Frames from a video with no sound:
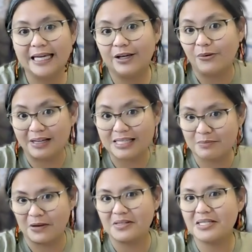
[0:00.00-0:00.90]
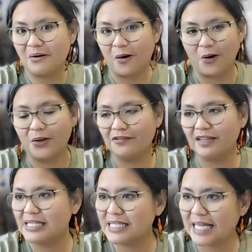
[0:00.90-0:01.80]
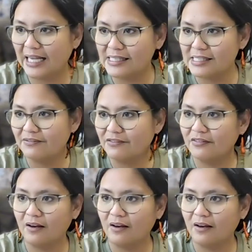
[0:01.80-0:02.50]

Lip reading: get you exposed to all of these kinds of